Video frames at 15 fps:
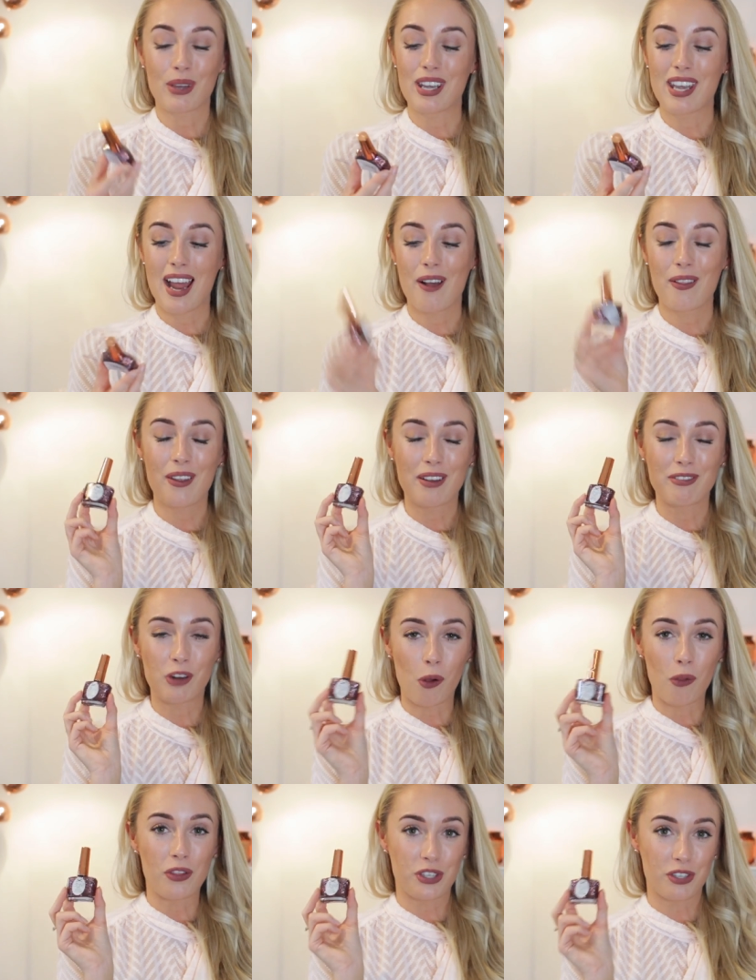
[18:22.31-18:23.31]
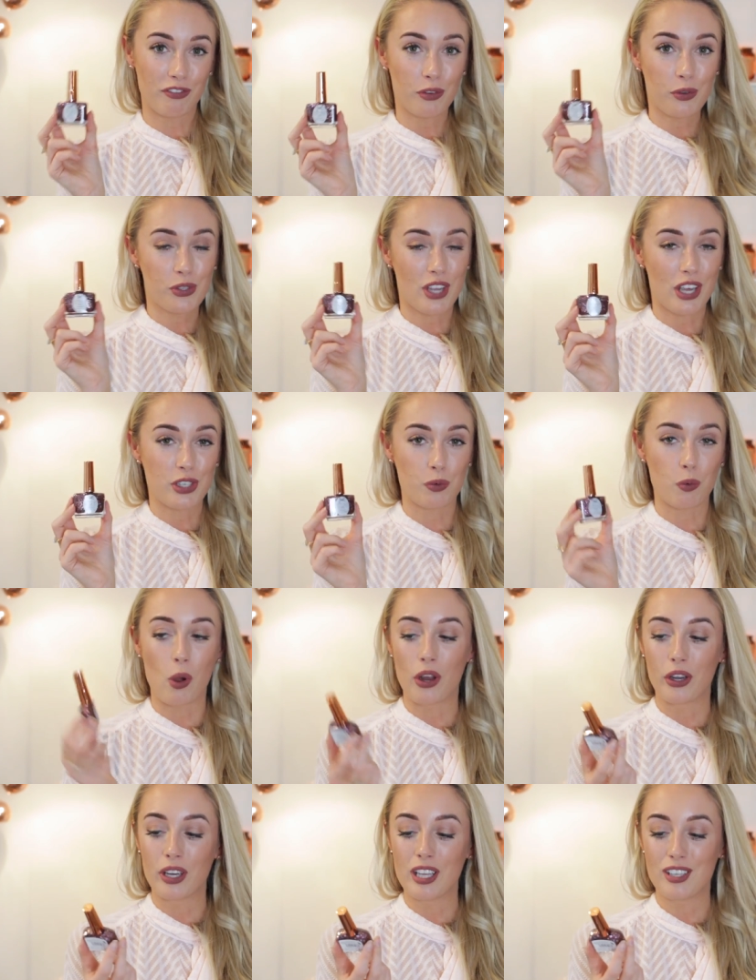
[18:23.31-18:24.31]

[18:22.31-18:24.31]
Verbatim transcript: but now that I've got this full-size one,